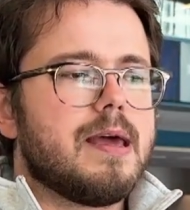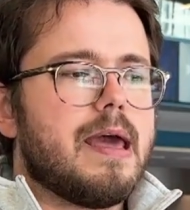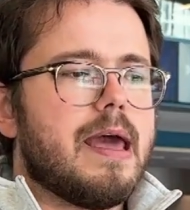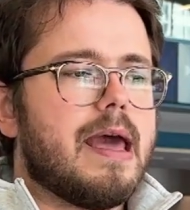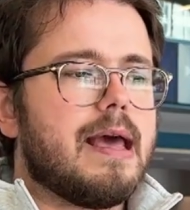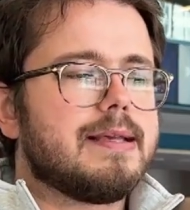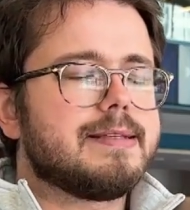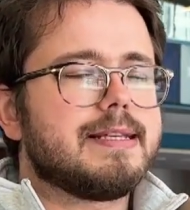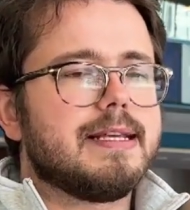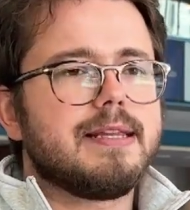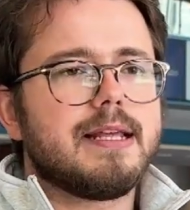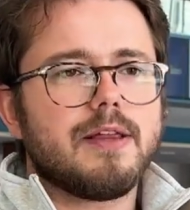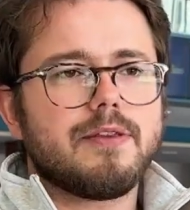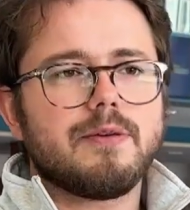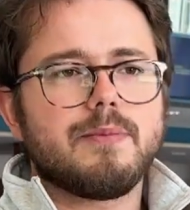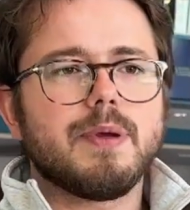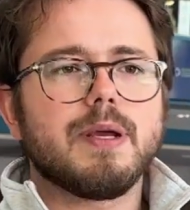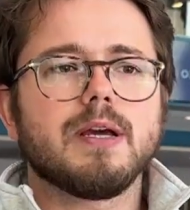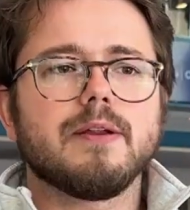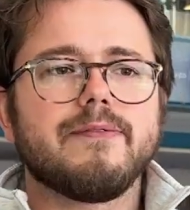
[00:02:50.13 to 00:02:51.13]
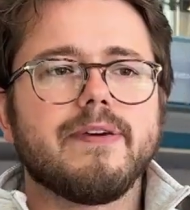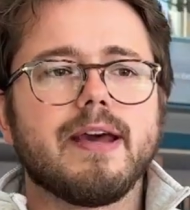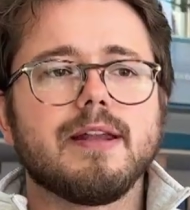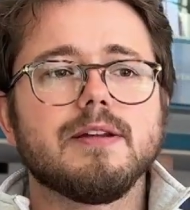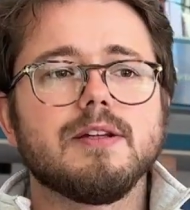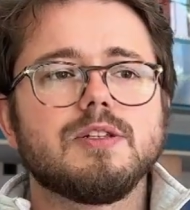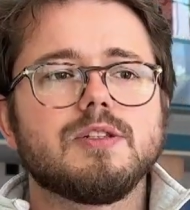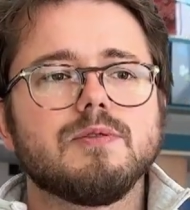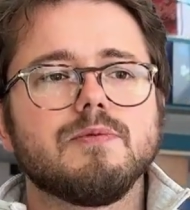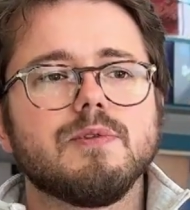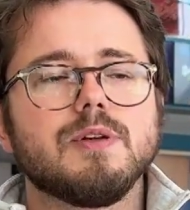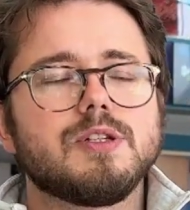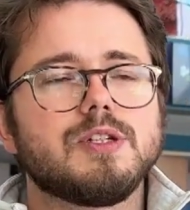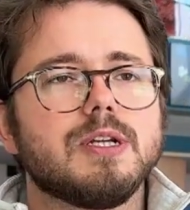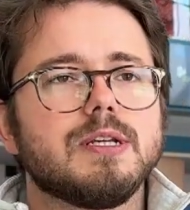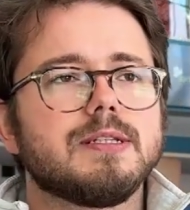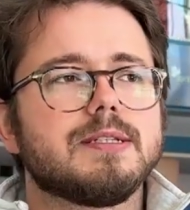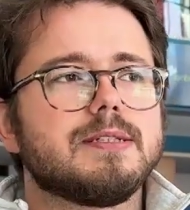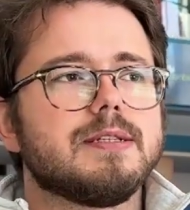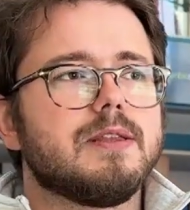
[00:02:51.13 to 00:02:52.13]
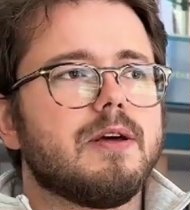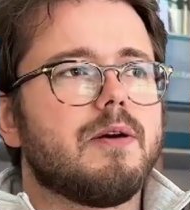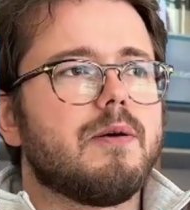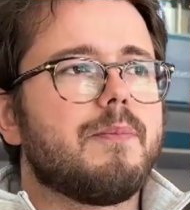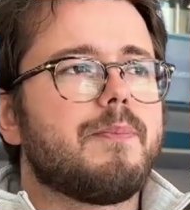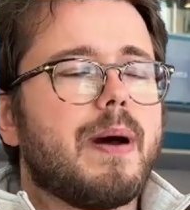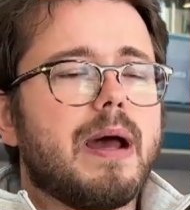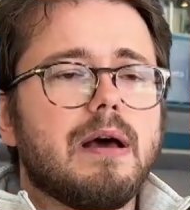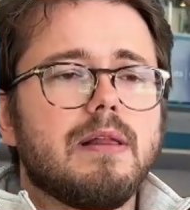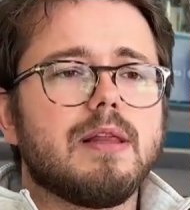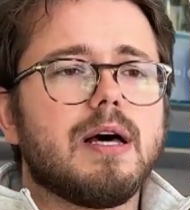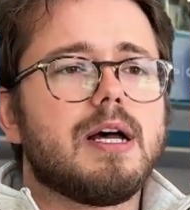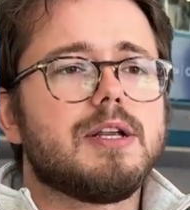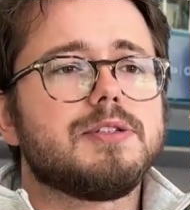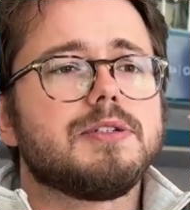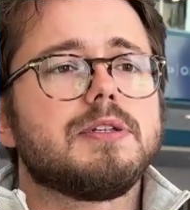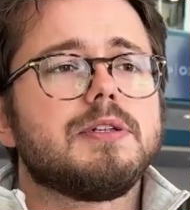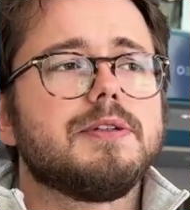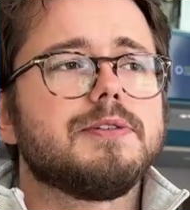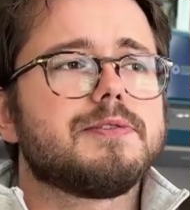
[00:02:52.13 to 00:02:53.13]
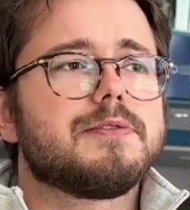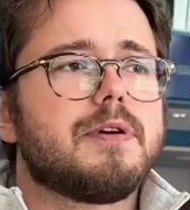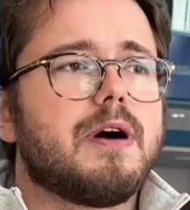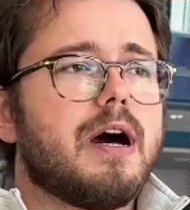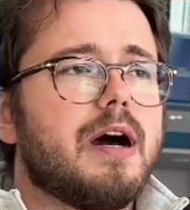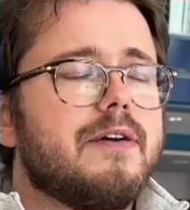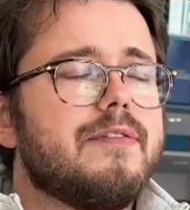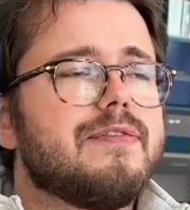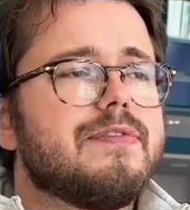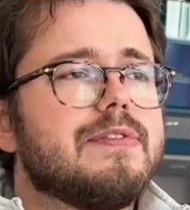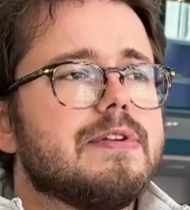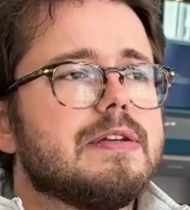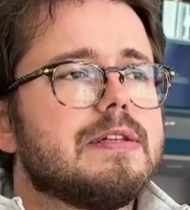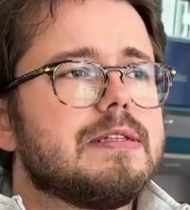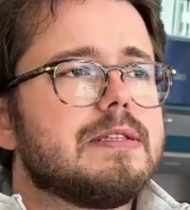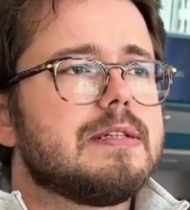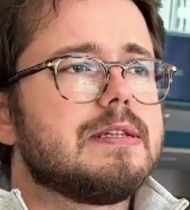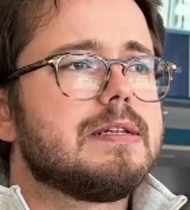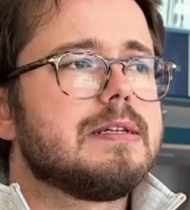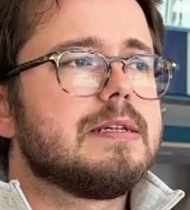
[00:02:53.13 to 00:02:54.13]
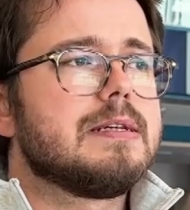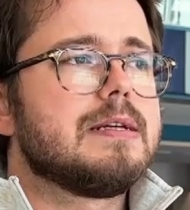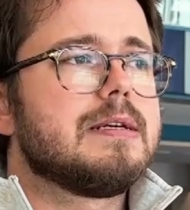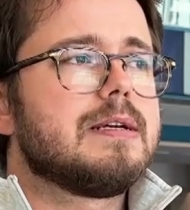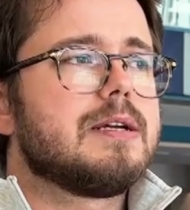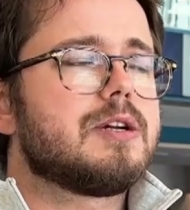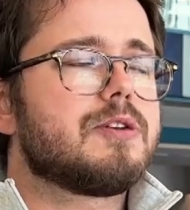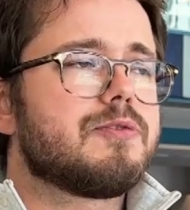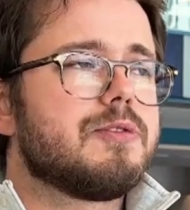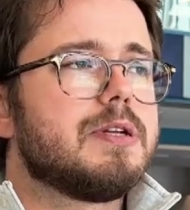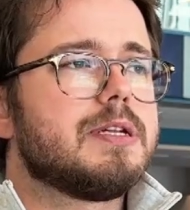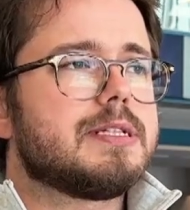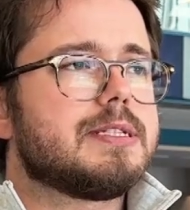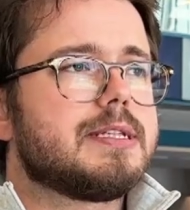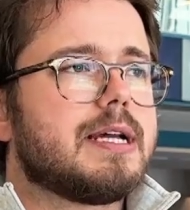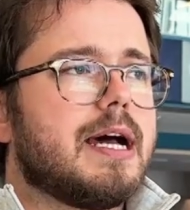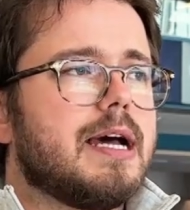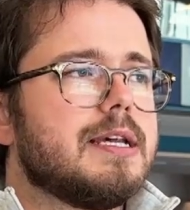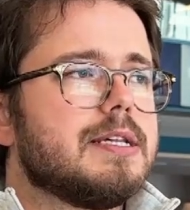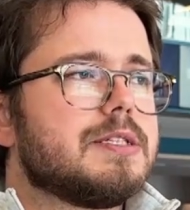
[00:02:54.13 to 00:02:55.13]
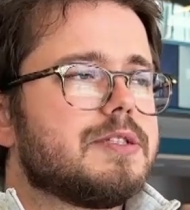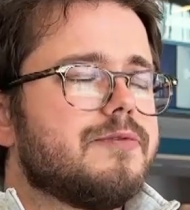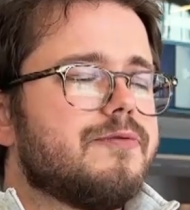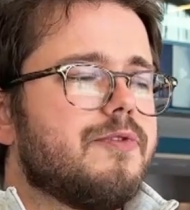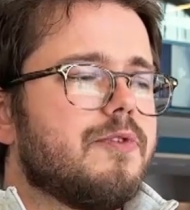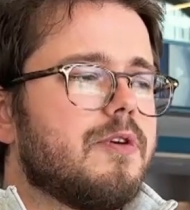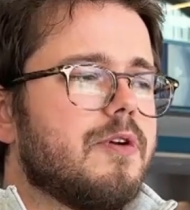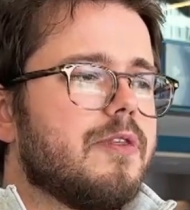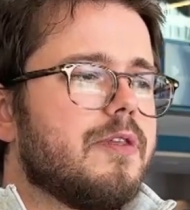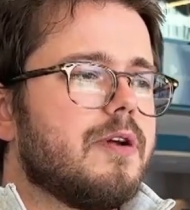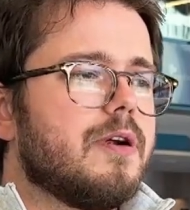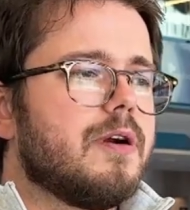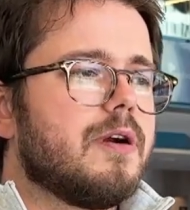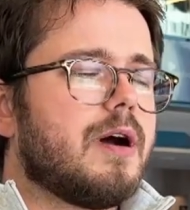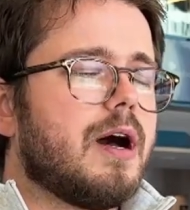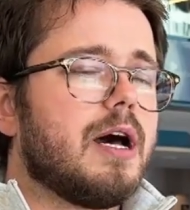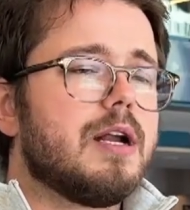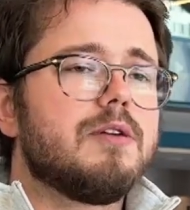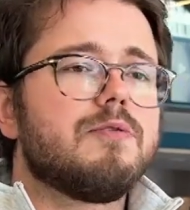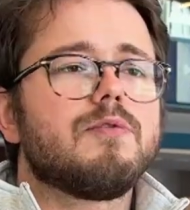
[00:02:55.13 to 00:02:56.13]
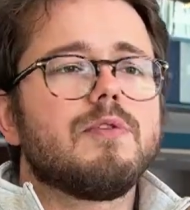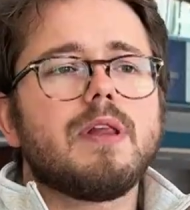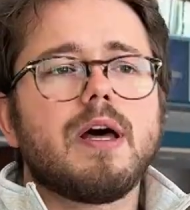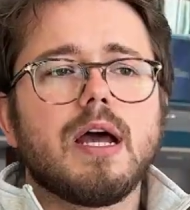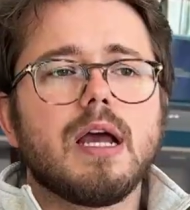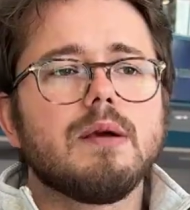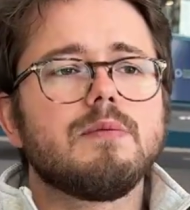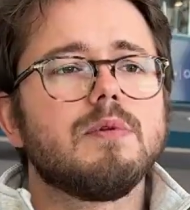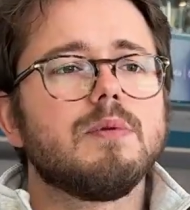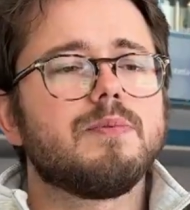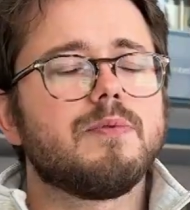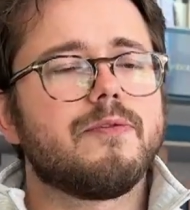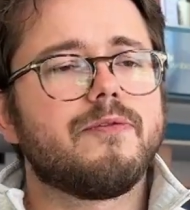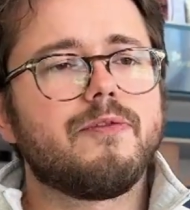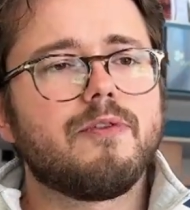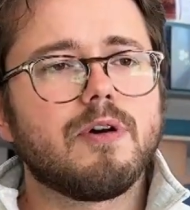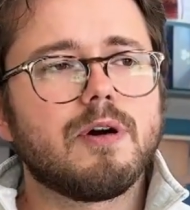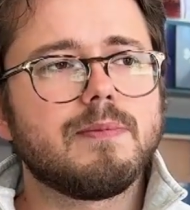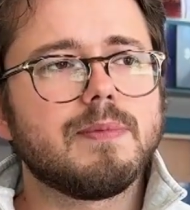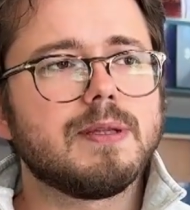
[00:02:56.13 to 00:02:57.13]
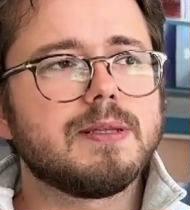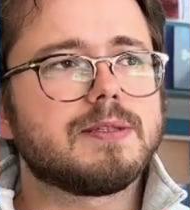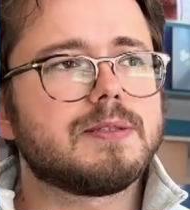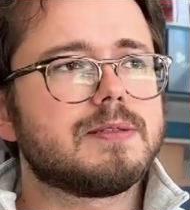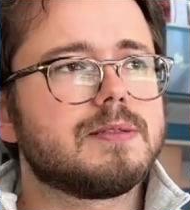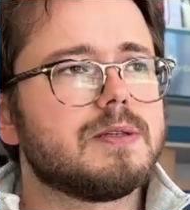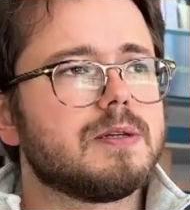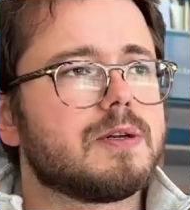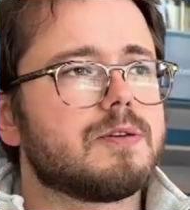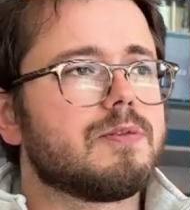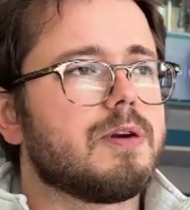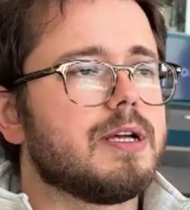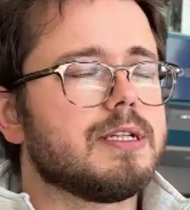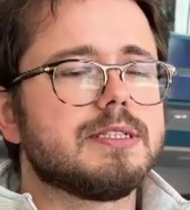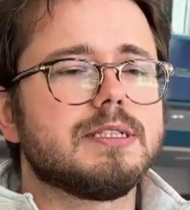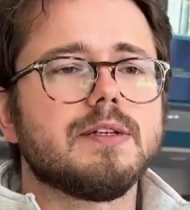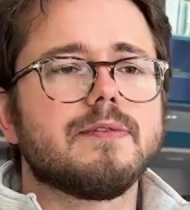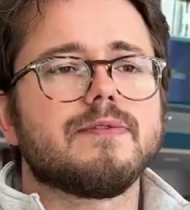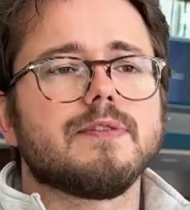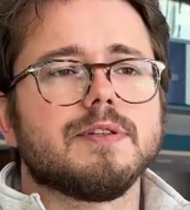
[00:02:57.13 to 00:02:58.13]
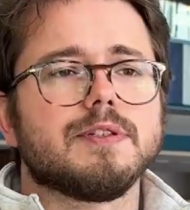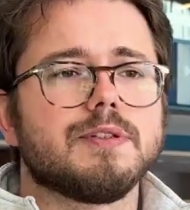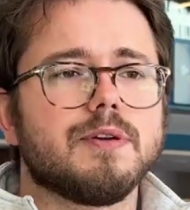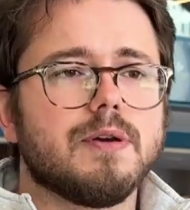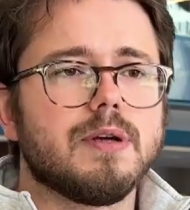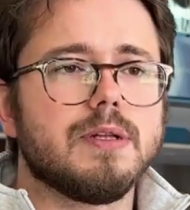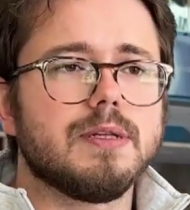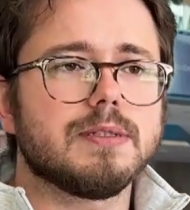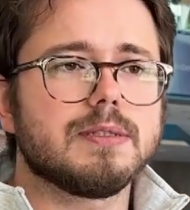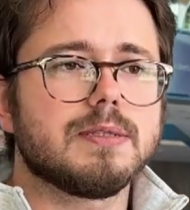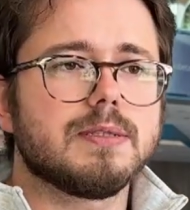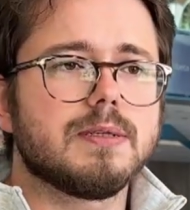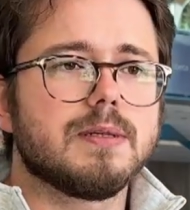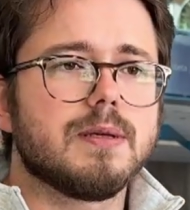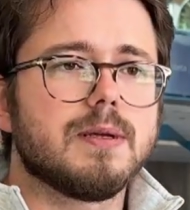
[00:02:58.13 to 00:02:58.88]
has another big advantage, which is, biologicals are often criticized for their unreliable performance across different soils. Yeah.